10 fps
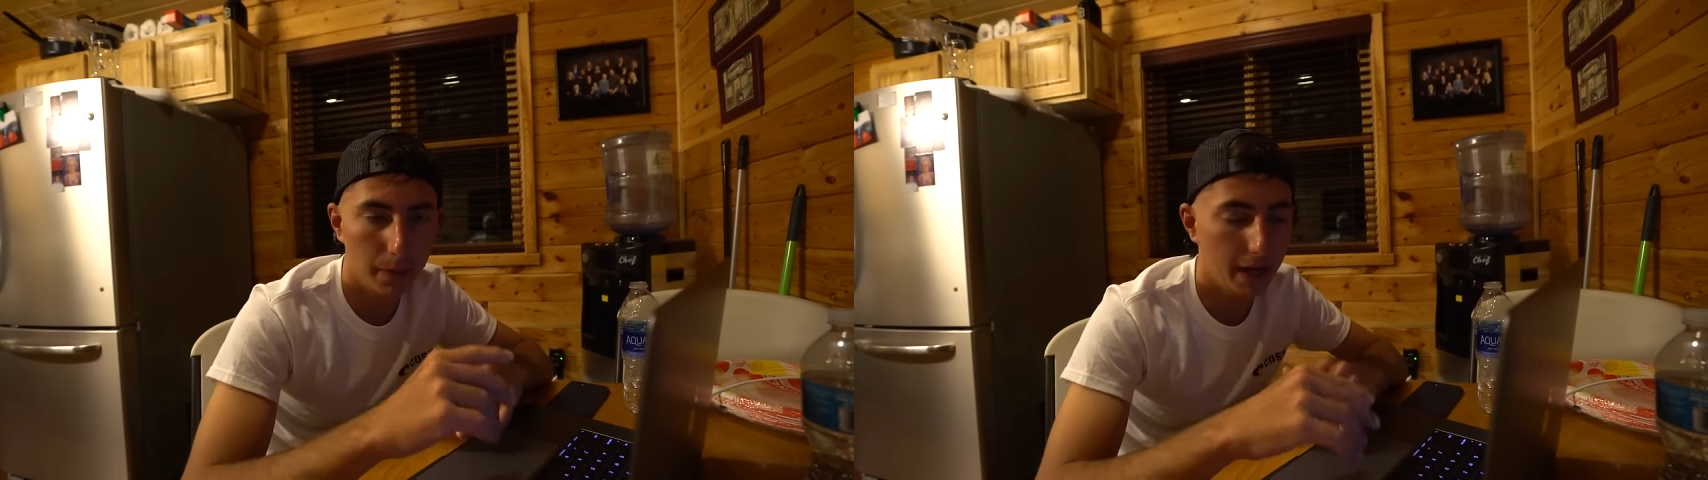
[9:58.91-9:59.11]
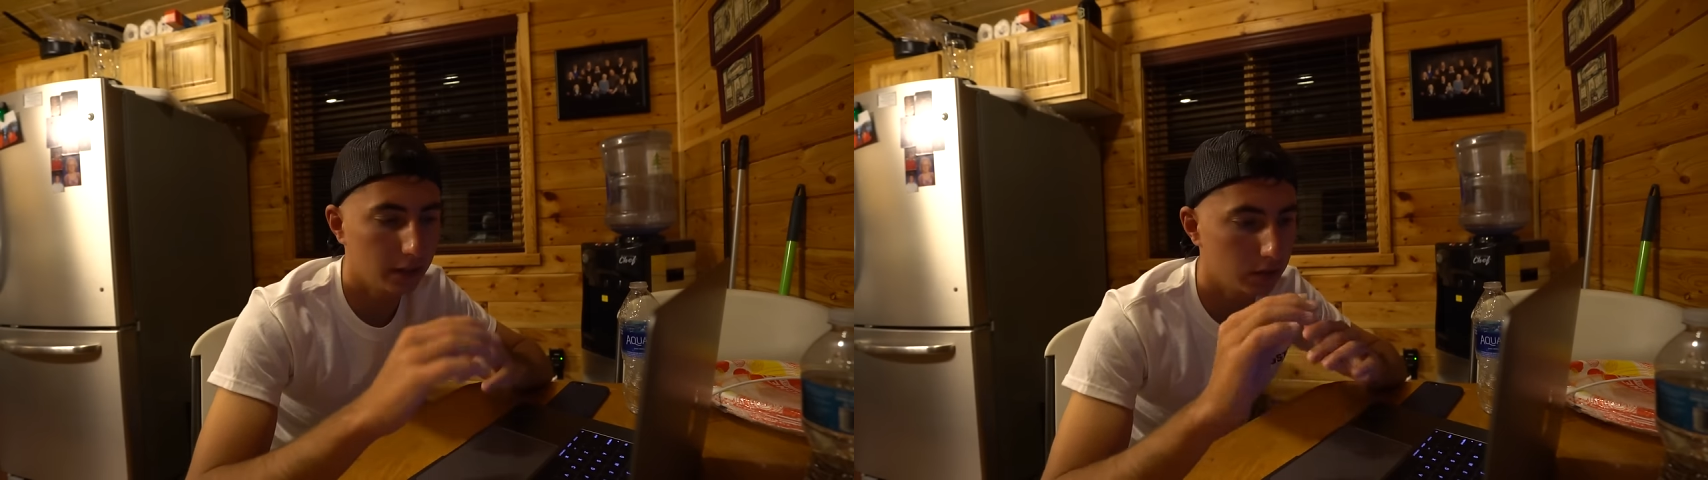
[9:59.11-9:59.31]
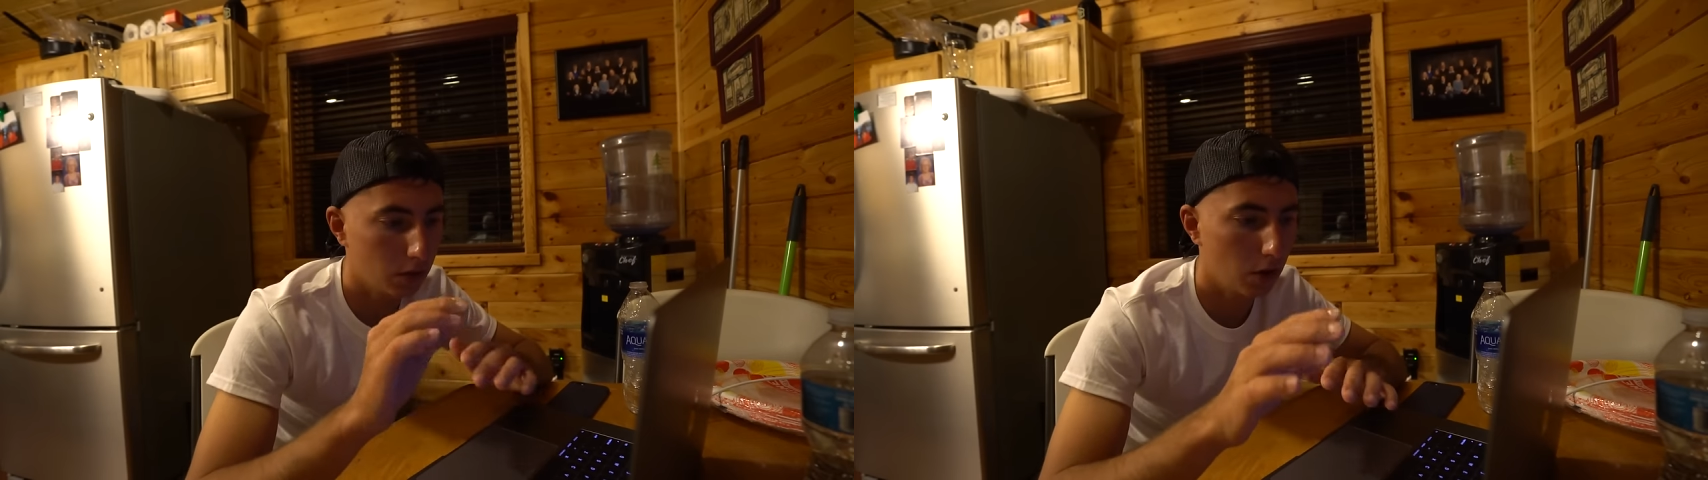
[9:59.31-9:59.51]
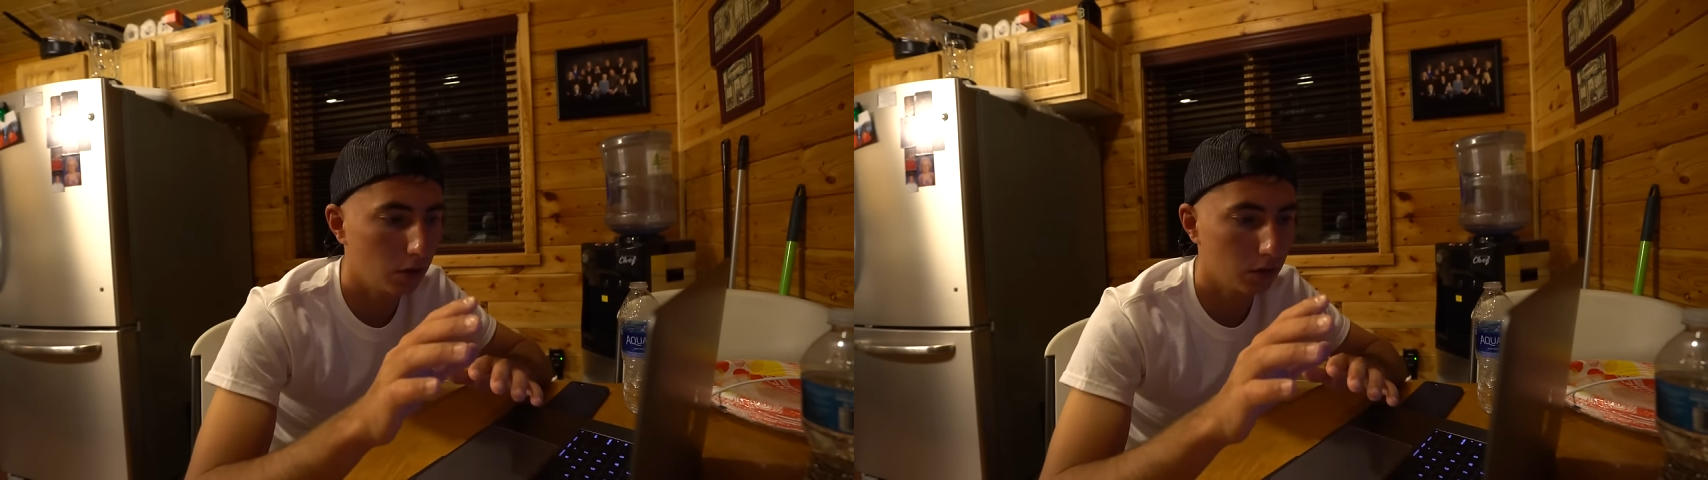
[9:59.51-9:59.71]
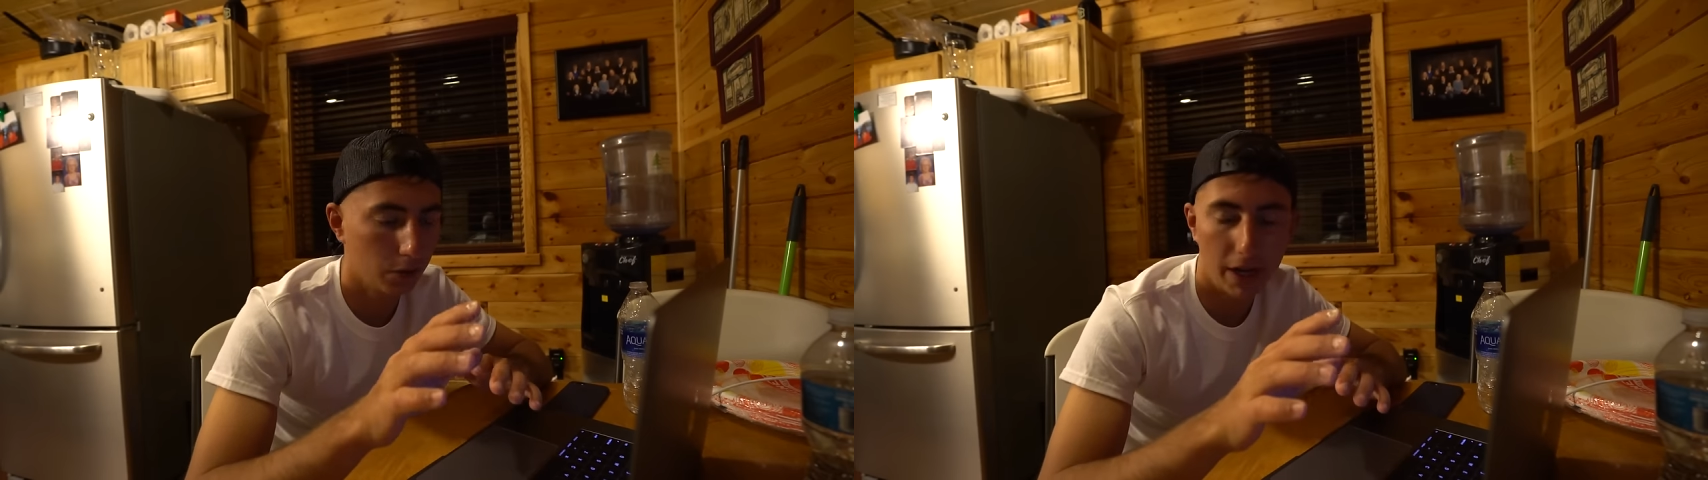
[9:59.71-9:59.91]
past.
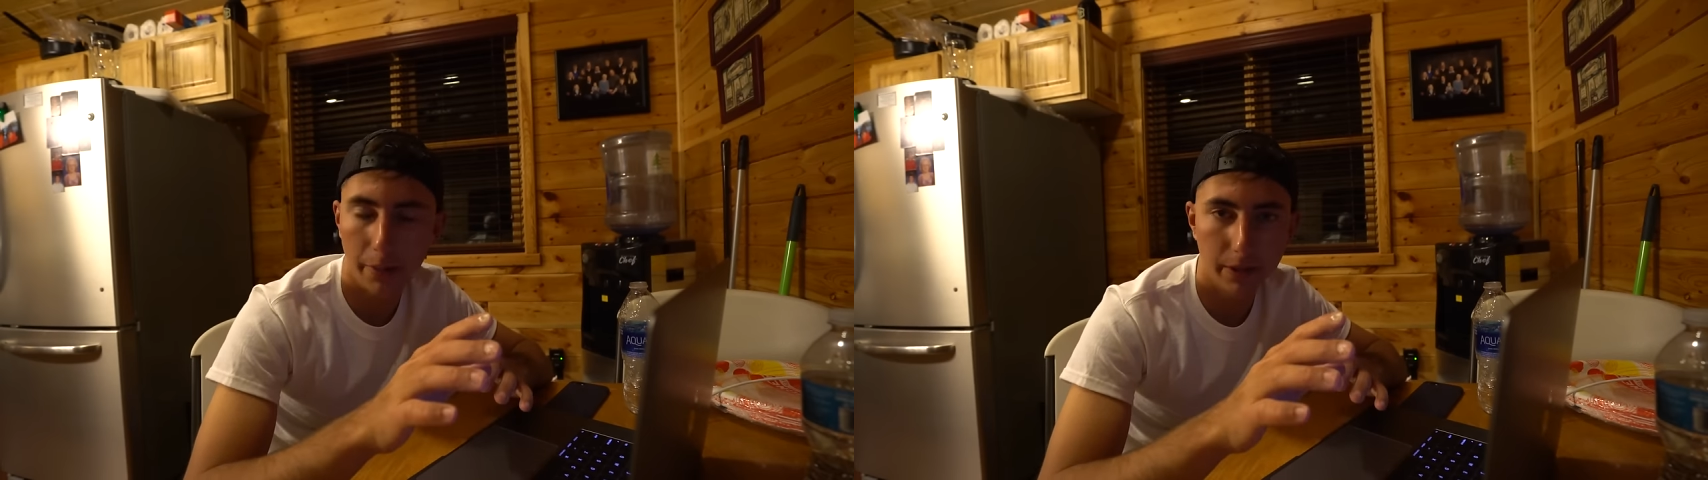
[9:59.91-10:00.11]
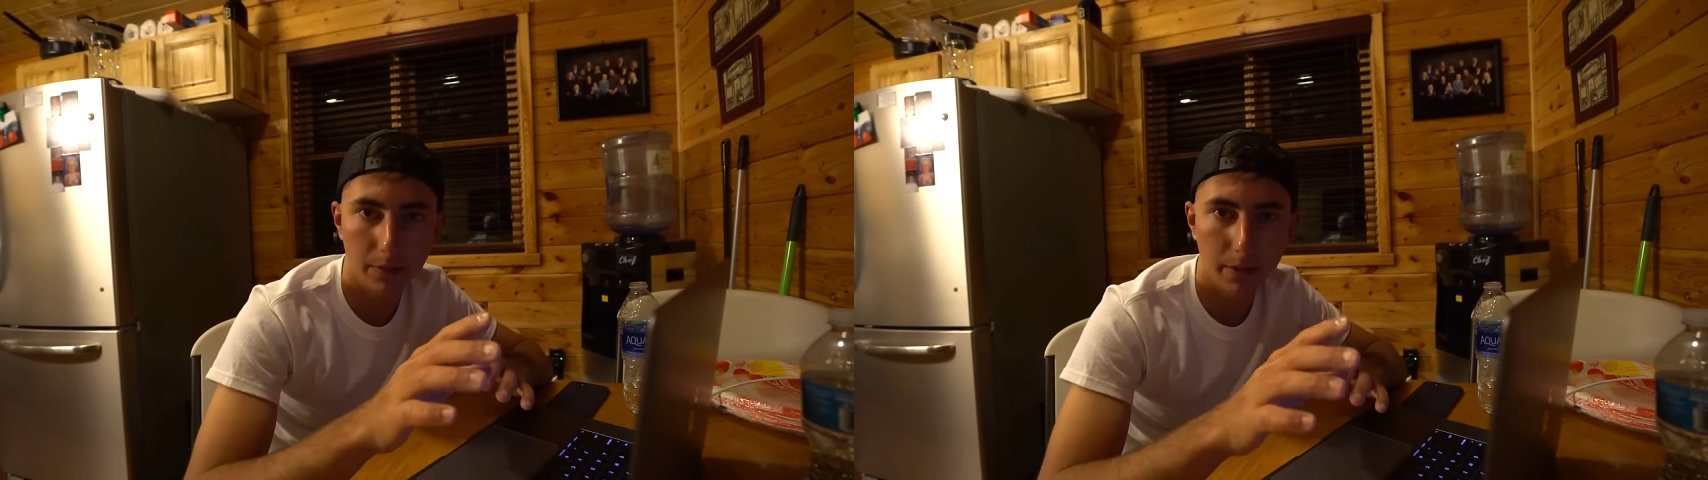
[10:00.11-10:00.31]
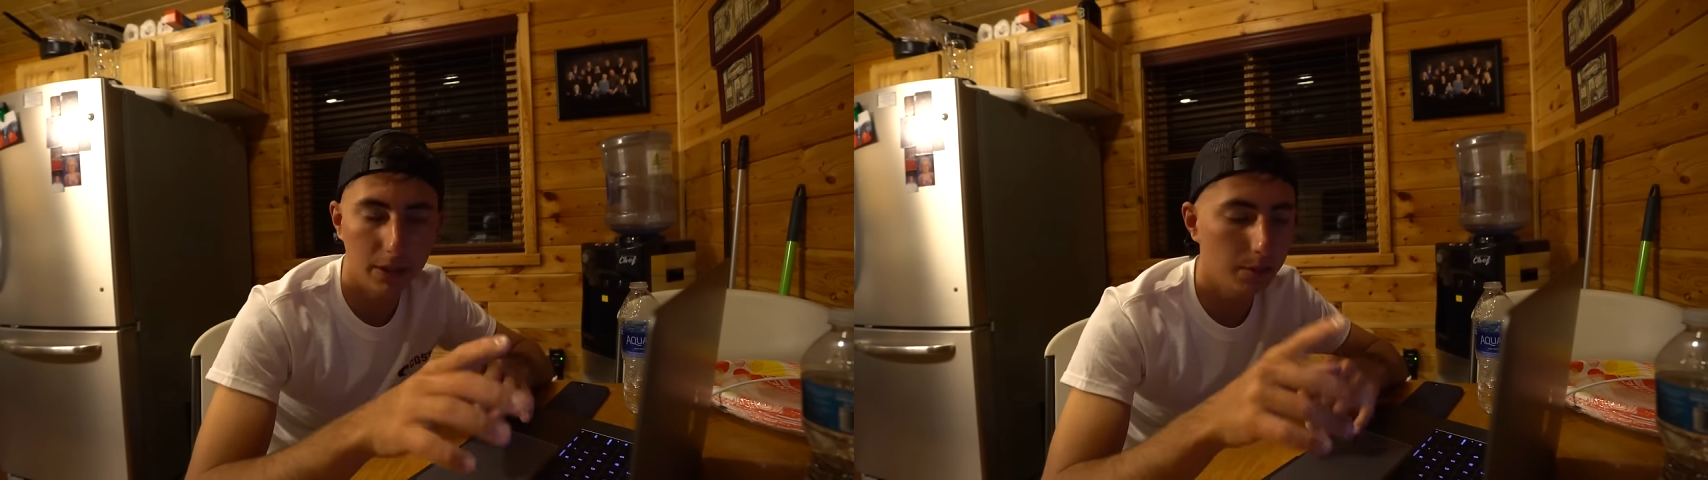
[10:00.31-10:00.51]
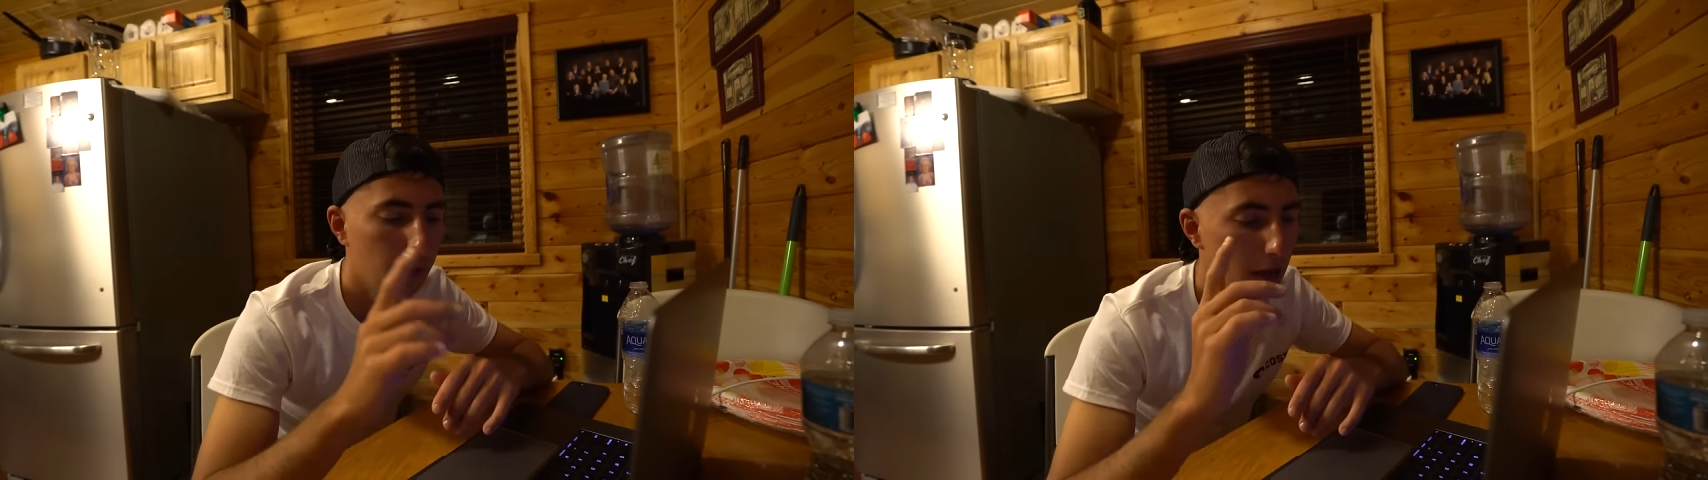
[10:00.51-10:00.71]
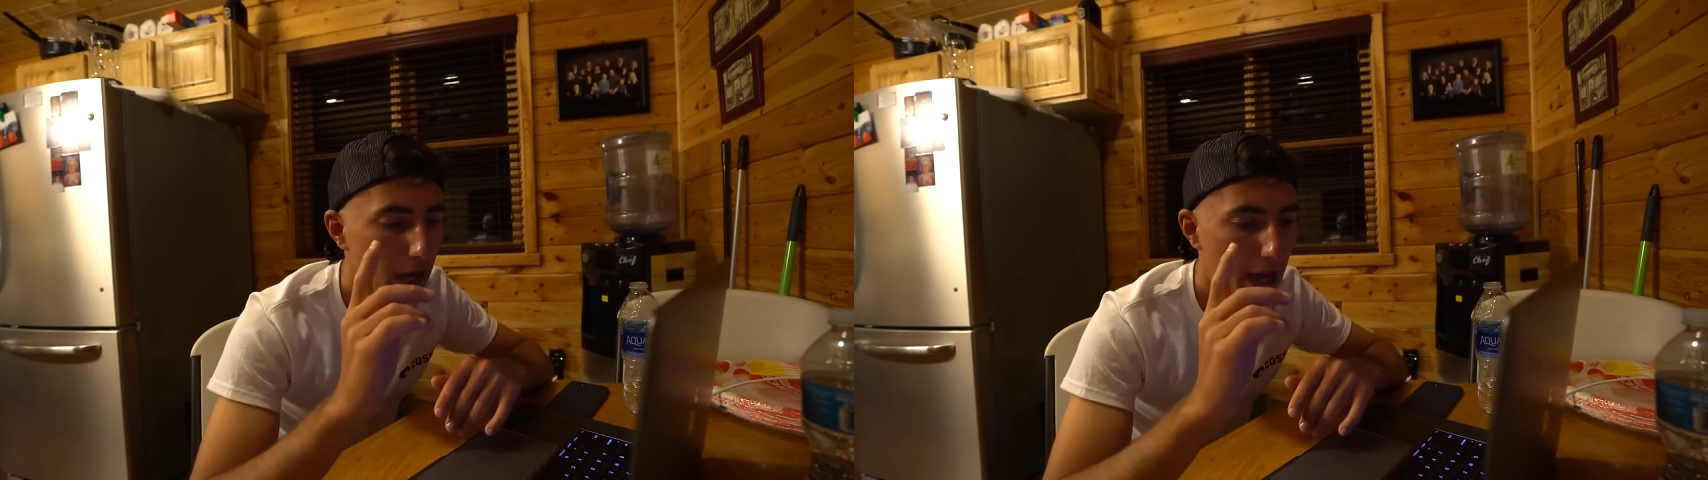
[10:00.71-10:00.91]
Can't wait to meet him.